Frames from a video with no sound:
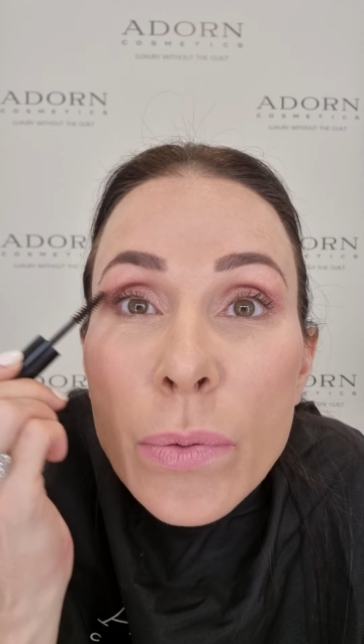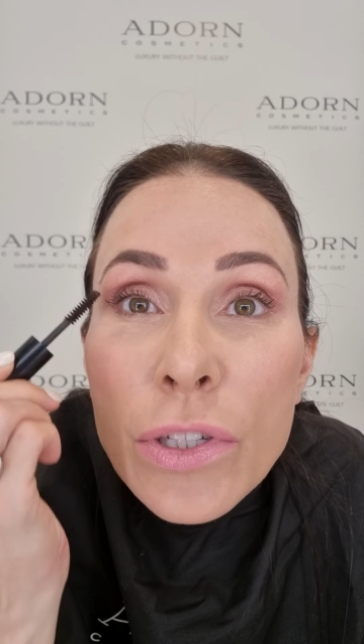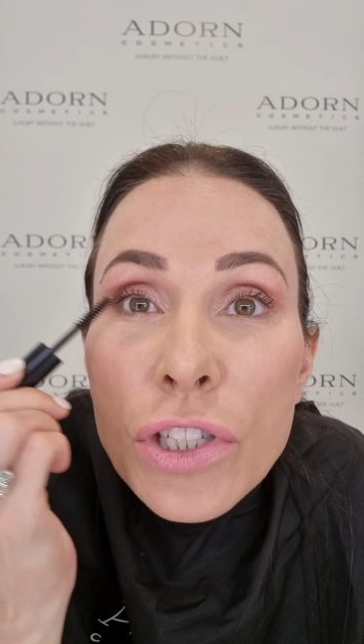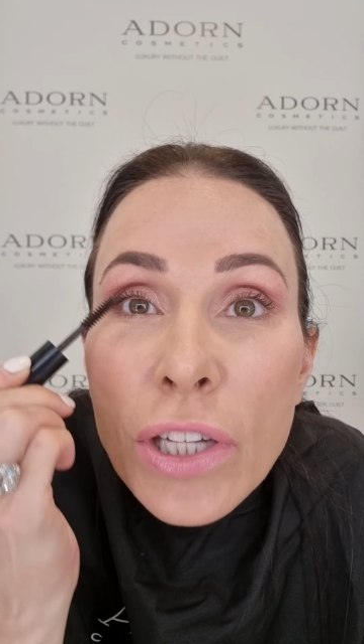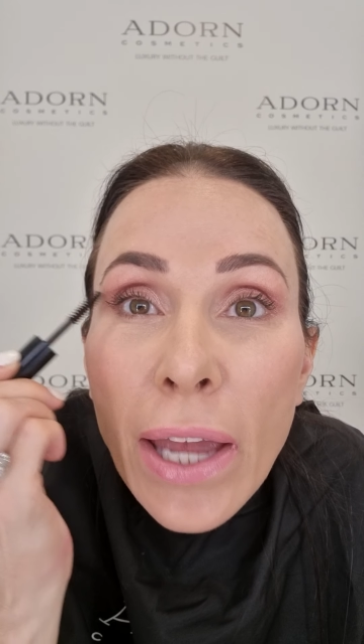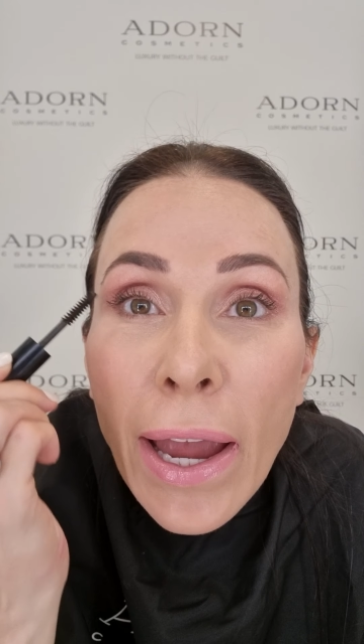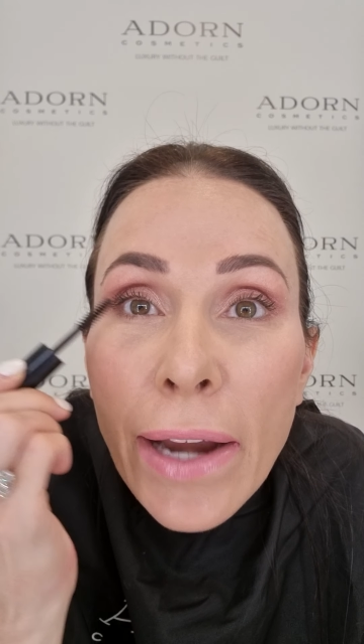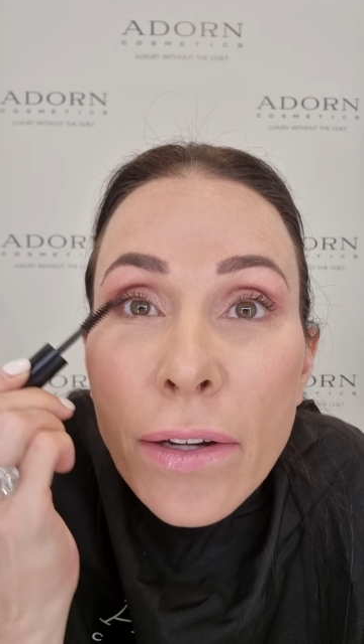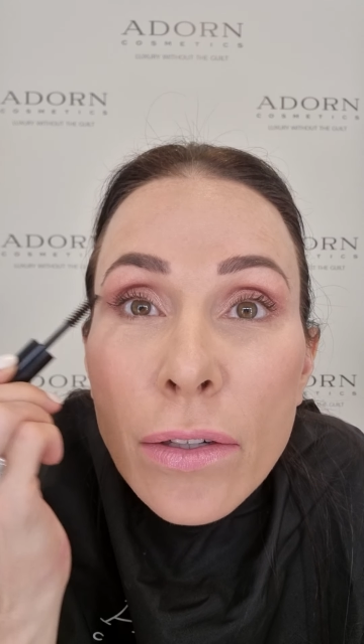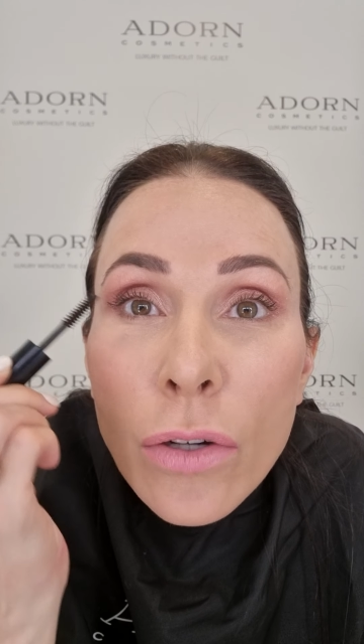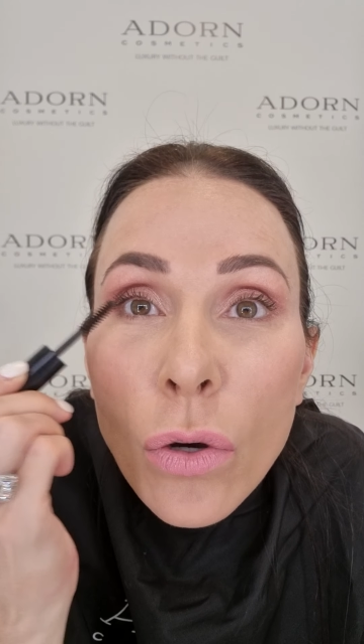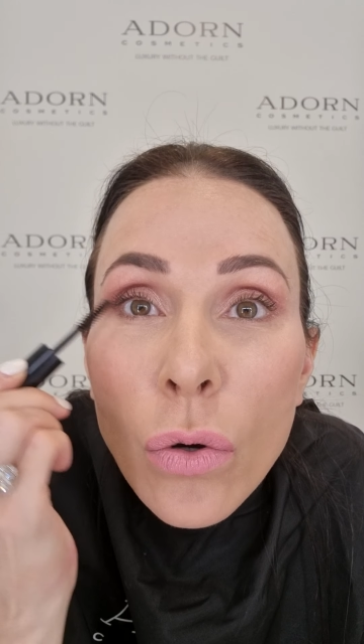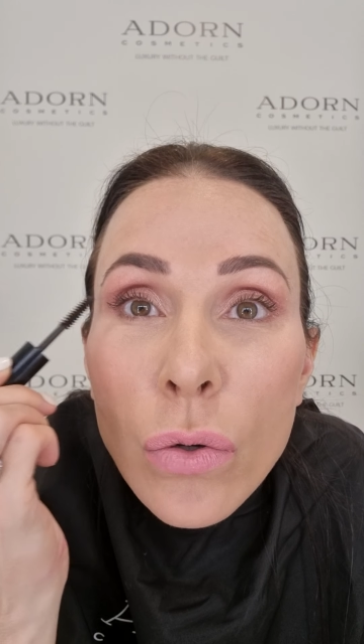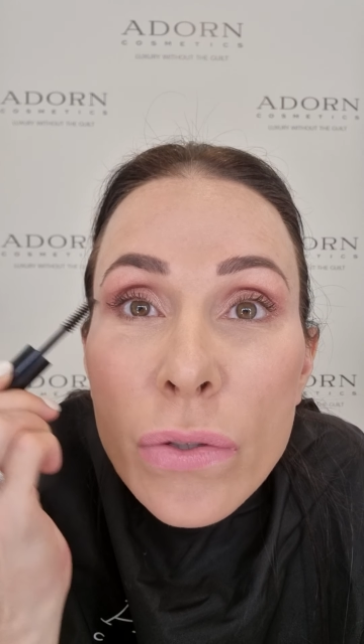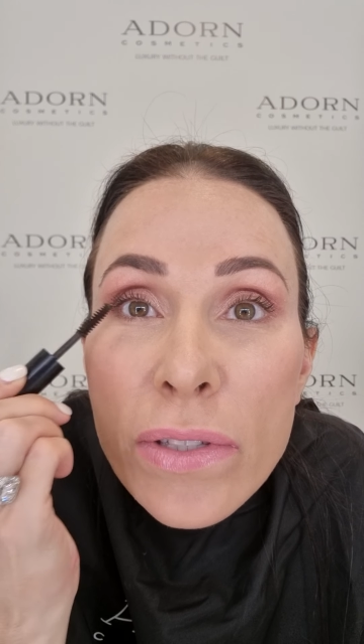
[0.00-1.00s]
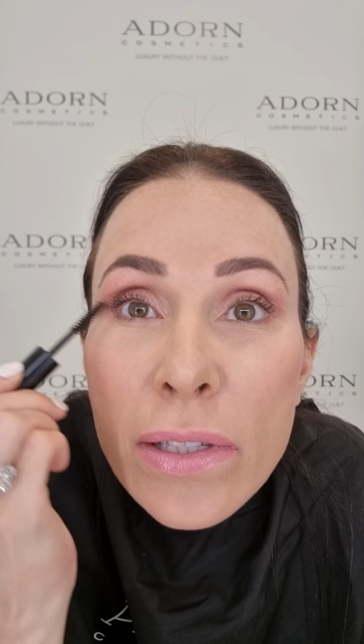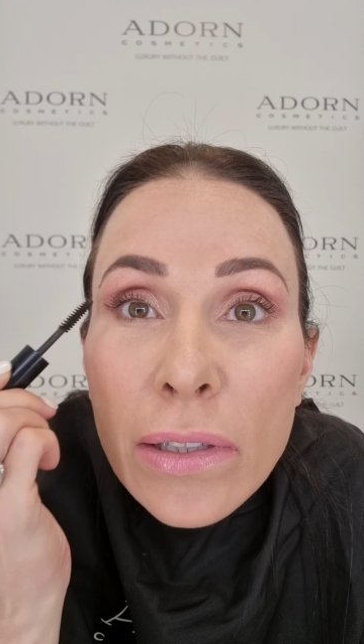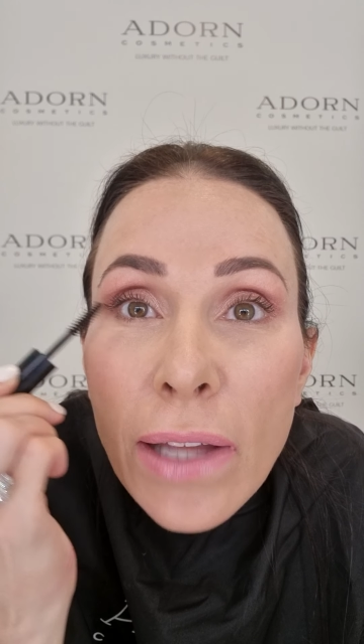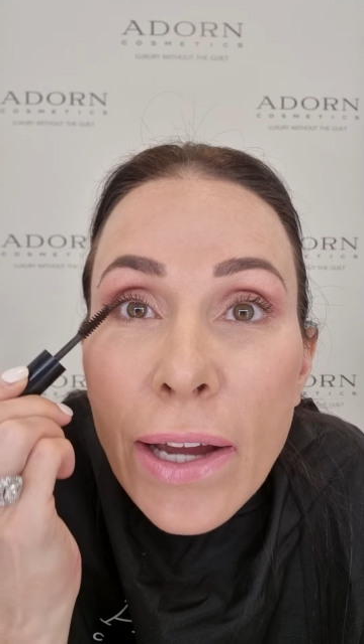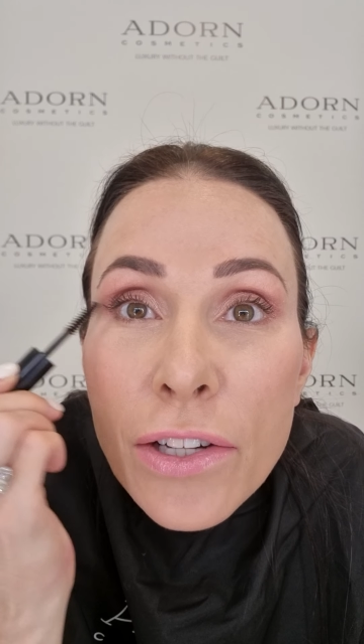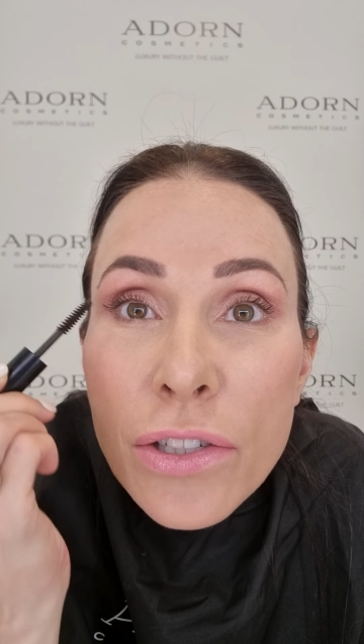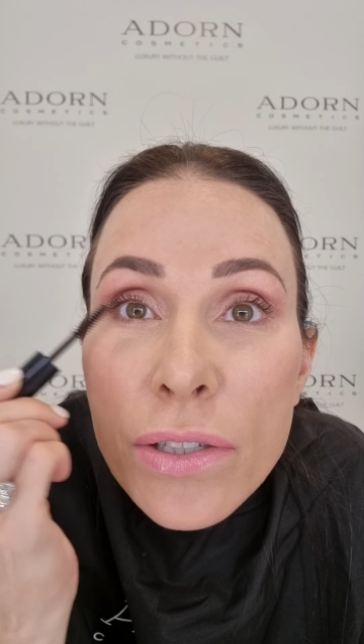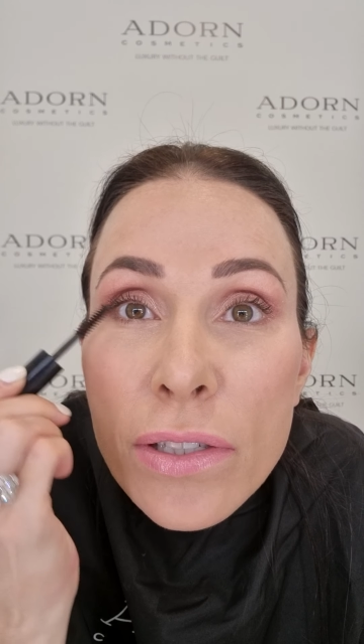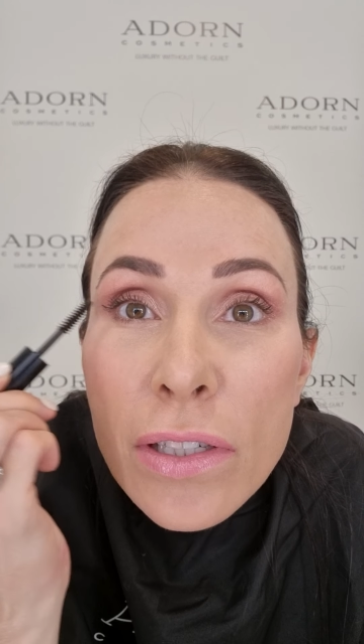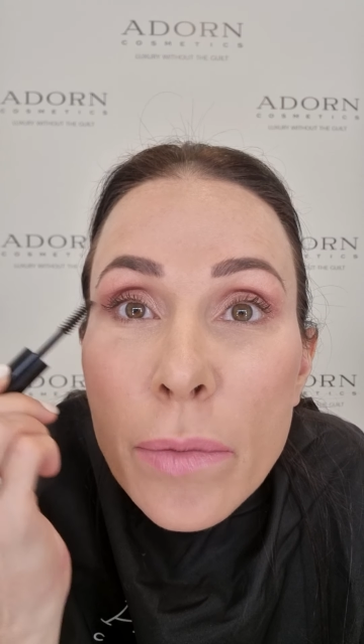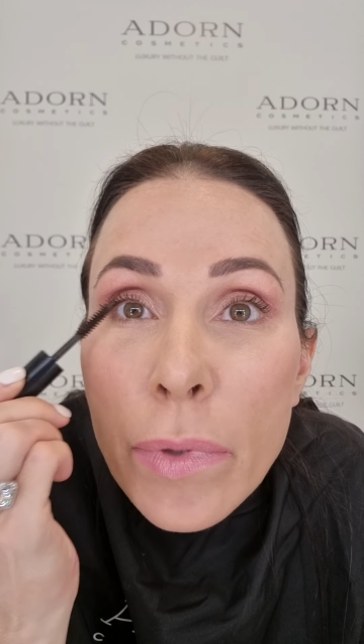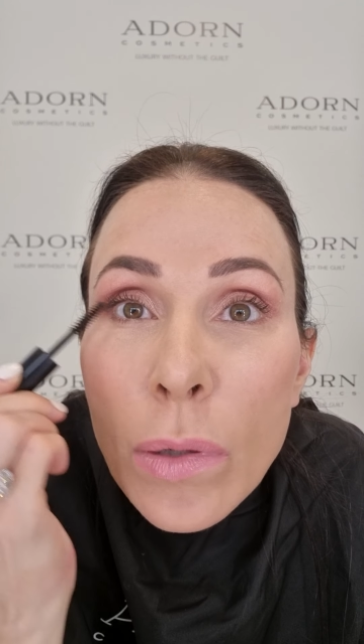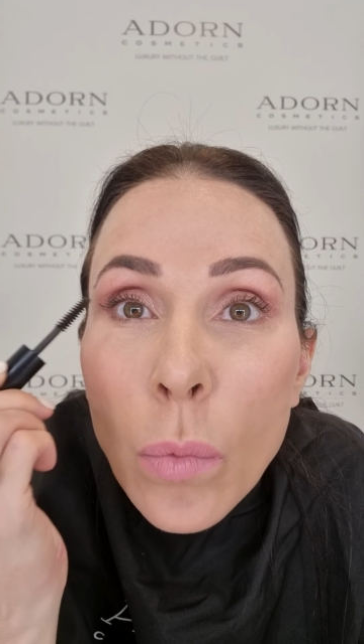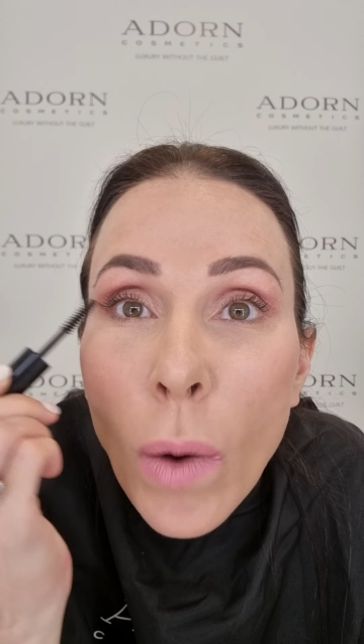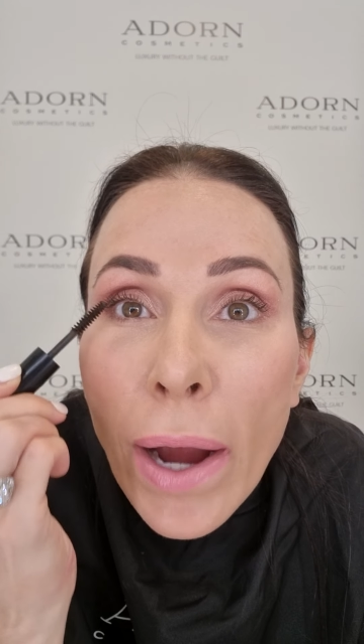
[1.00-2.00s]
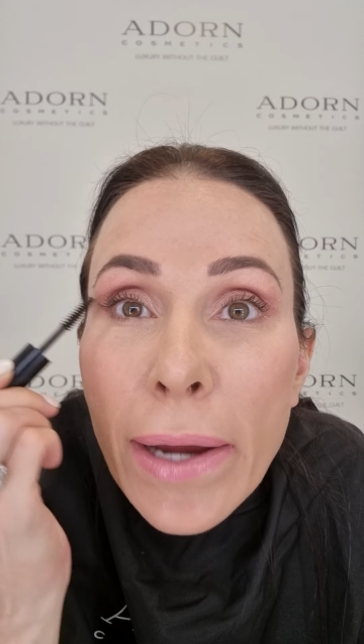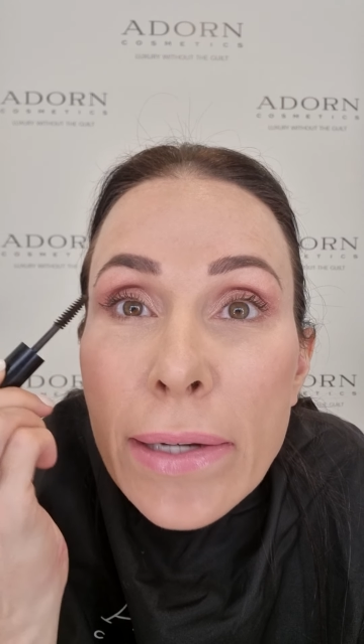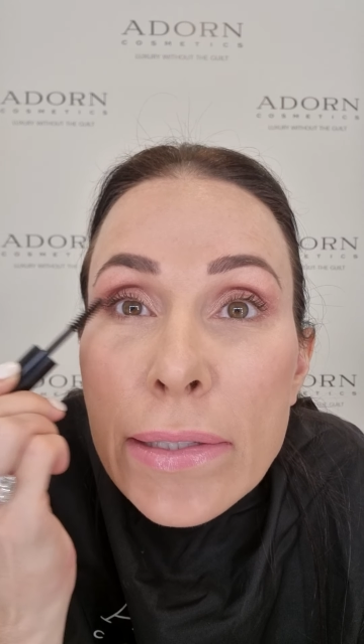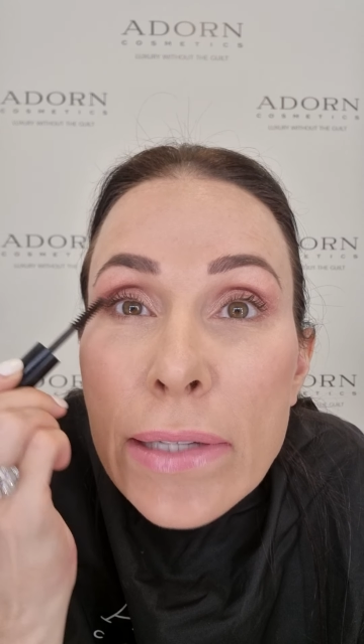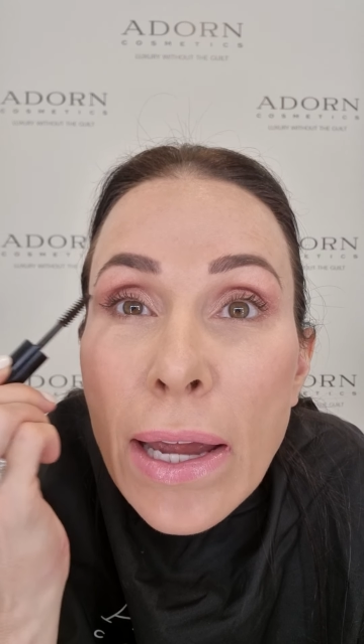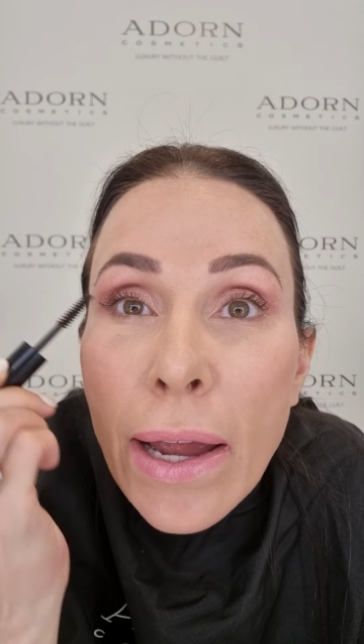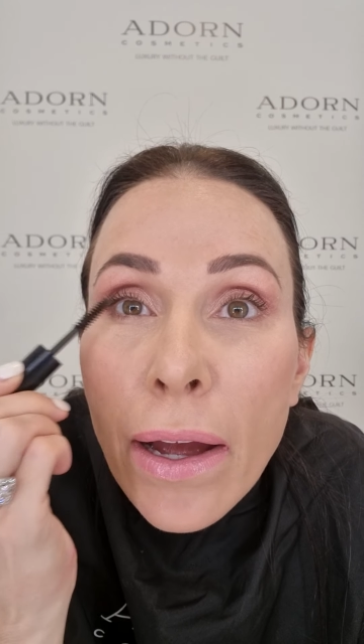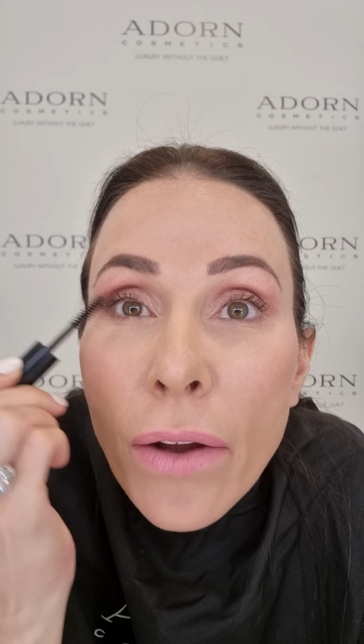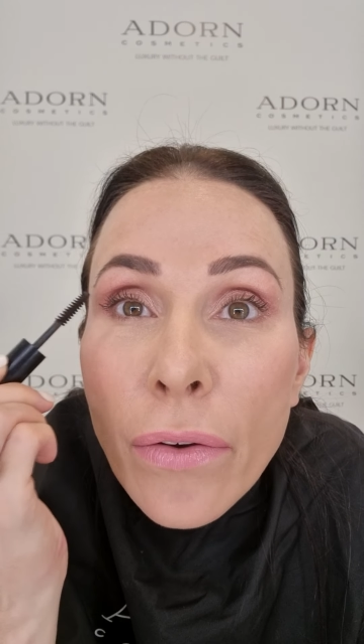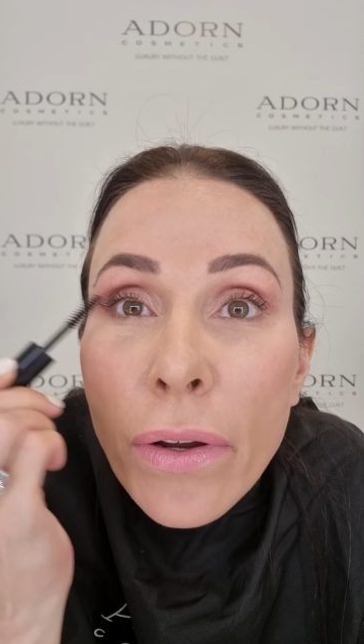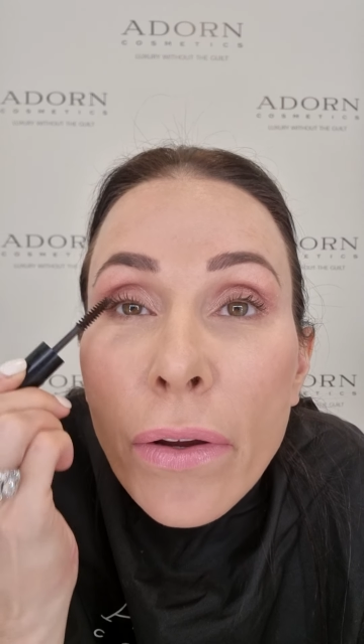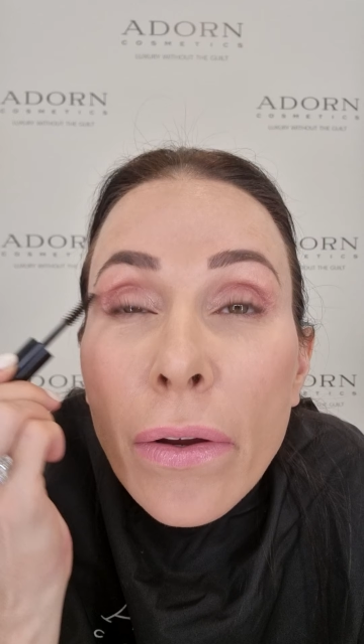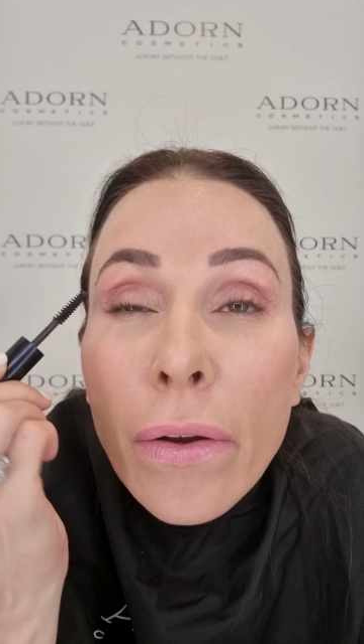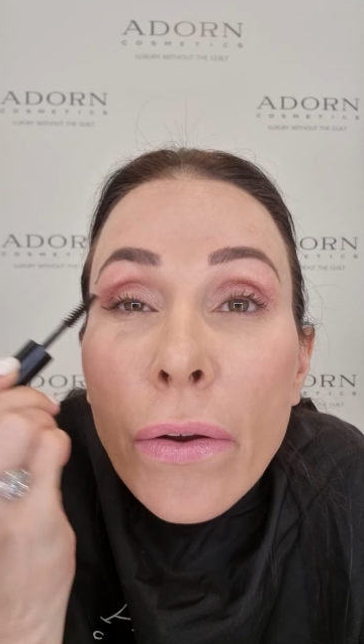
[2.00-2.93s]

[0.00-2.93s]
which can cause the lashes to be weighed down